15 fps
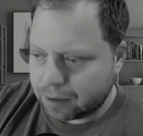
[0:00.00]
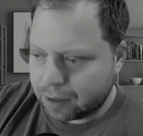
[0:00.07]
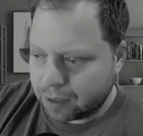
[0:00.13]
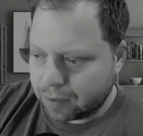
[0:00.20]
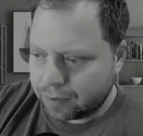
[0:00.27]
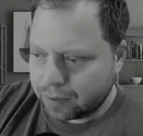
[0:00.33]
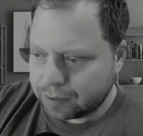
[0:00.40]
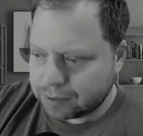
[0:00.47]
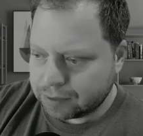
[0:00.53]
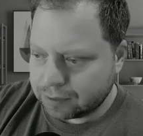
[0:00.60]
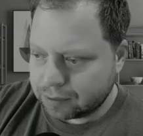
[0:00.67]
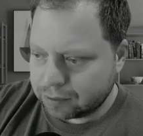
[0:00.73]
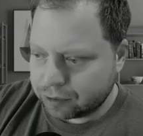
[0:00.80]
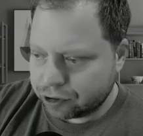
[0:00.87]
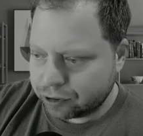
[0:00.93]
And this
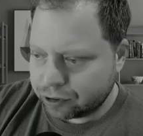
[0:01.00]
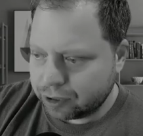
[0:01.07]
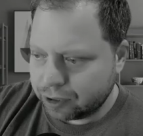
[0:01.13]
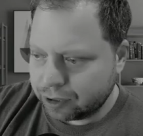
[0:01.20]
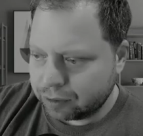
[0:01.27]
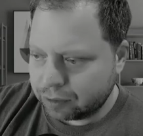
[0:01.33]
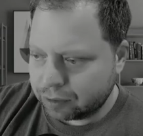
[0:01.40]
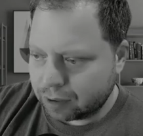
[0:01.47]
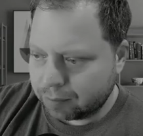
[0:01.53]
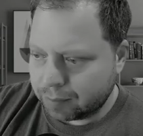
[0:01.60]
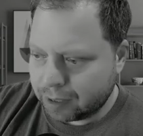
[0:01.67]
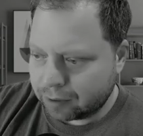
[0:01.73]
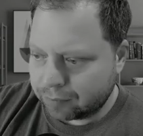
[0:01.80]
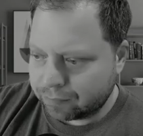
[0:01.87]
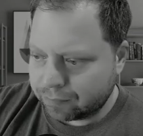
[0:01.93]
should yield
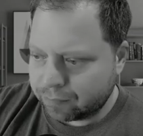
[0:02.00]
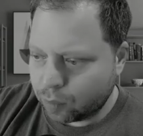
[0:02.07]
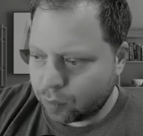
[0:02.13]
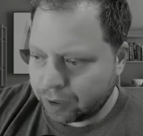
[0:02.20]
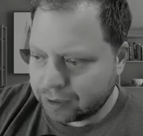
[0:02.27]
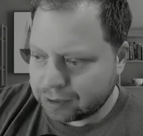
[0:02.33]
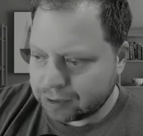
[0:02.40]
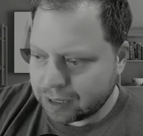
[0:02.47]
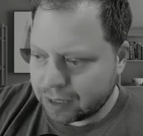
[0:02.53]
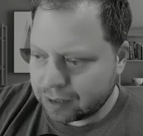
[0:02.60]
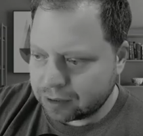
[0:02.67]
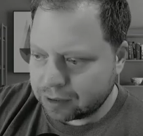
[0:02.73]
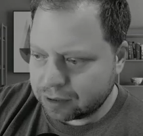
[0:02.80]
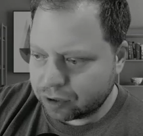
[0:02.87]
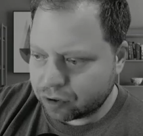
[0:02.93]
about a
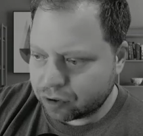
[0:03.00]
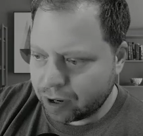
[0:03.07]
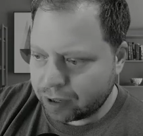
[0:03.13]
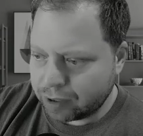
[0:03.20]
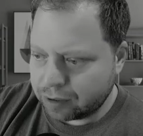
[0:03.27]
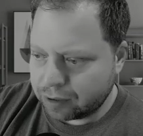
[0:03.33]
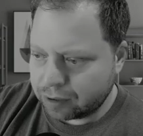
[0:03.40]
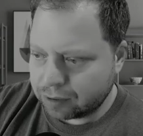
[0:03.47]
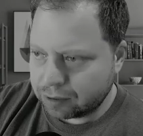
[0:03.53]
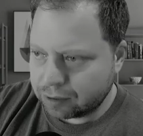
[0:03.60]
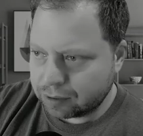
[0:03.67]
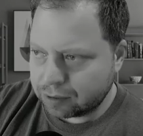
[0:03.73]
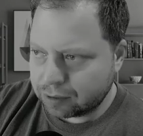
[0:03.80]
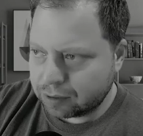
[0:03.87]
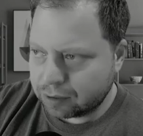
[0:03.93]
40-cent credit
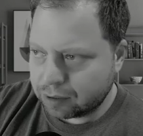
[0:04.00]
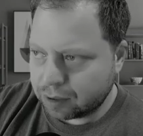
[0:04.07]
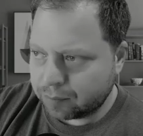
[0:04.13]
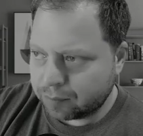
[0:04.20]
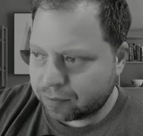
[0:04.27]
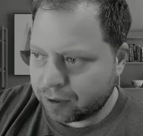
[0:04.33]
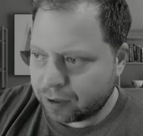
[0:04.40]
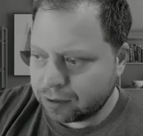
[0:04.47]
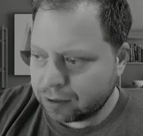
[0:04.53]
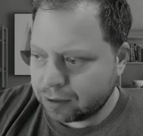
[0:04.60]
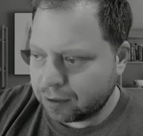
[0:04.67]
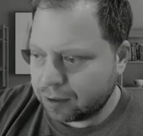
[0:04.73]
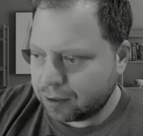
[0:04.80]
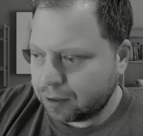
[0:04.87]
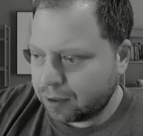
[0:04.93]
up front.
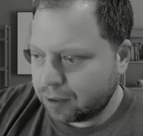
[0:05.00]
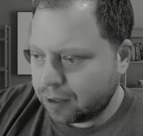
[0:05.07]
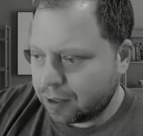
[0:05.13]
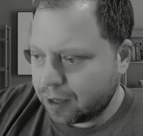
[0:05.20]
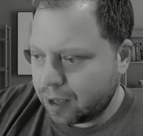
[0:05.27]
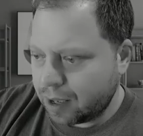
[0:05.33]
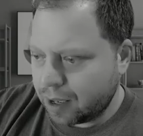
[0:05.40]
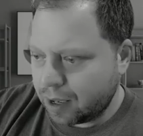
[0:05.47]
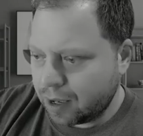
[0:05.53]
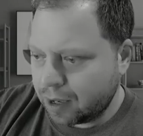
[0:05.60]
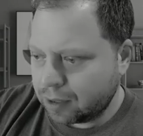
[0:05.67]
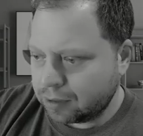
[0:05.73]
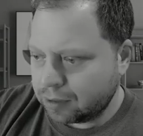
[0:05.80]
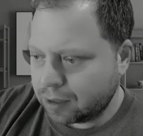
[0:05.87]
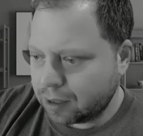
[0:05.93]

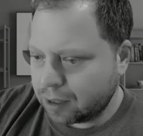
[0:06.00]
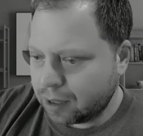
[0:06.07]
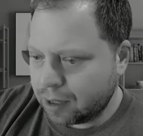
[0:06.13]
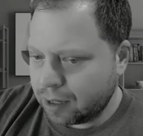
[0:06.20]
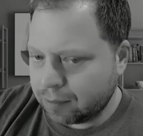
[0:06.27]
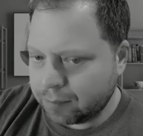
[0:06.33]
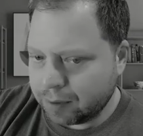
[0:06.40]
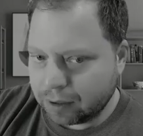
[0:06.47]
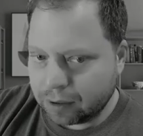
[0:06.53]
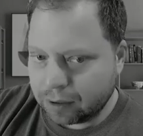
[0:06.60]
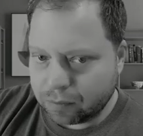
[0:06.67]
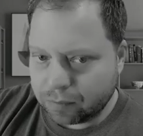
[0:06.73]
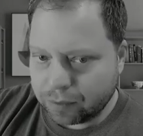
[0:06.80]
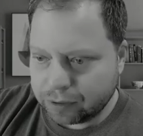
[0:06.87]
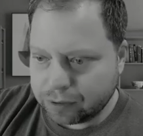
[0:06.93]
And I am
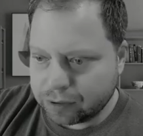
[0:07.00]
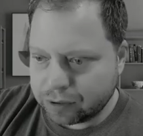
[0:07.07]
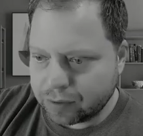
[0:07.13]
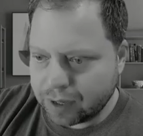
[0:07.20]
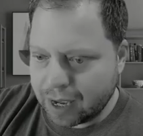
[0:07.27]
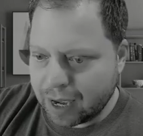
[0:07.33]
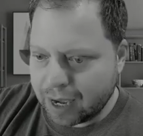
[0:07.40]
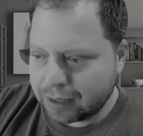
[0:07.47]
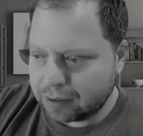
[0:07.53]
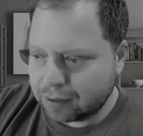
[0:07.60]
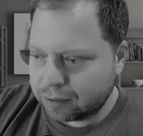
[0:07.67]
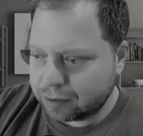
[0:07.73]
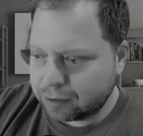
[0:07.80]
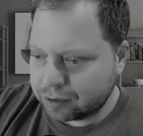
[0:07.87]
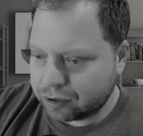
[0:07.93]
going to add
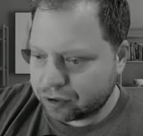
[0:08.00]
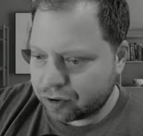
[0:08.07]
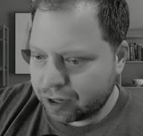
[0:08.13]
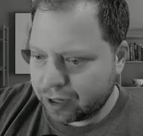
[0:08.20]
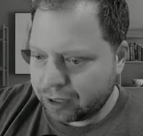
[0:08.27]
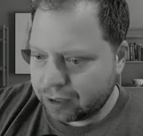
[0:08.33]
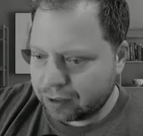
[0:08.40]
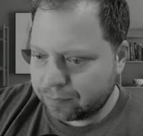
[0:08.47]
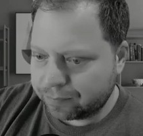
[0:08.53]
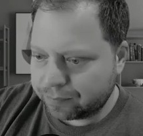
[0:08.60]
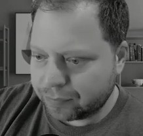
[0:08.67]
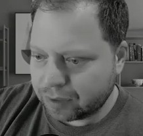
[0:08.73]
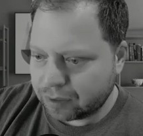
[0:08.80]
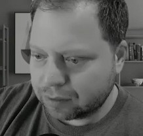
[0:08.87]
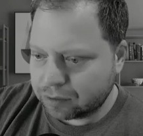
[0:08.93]
this trade
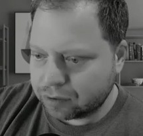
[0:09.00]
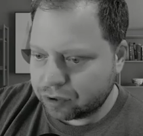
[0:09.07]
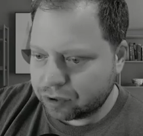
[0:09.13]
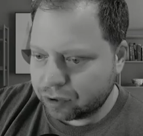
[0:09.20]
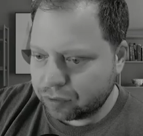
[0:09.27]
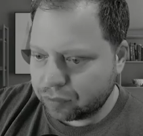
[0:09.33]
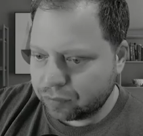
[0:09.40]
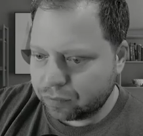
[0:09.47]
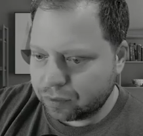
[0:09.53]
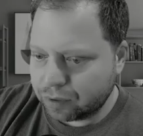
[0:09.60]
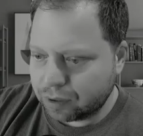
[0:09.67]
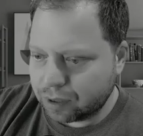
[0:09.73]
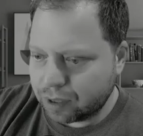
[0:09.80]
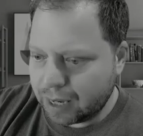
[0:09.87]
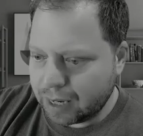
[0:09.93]
to
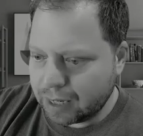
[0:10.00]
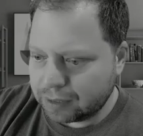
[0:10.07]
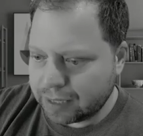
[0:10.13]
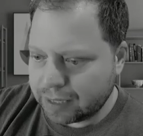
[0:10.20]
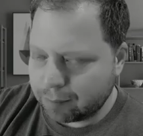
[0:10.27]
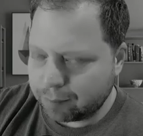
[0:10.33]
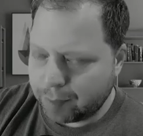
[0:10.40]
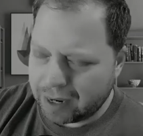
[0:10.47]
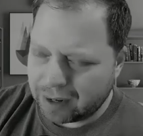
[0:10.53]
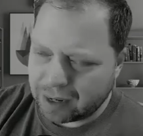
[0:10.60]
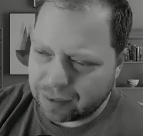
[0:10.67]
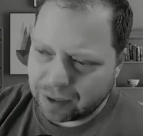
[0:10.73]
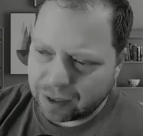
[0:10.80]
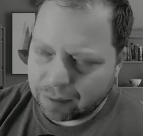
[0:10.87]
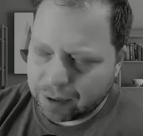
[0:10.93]
a campaign. I
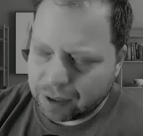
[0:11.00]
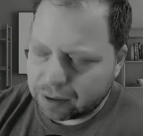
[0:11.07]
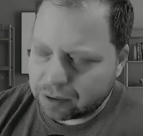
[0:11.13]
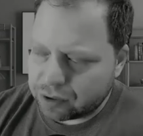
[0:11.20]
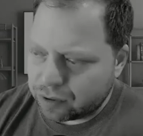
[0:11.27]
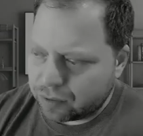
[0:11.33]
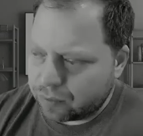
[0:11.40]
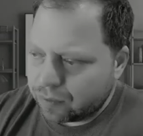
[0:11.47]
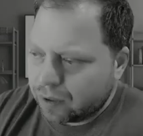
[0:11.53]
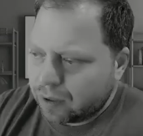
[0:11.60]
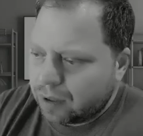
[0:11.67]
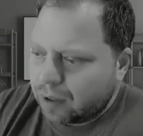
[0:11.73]
think I'm going to do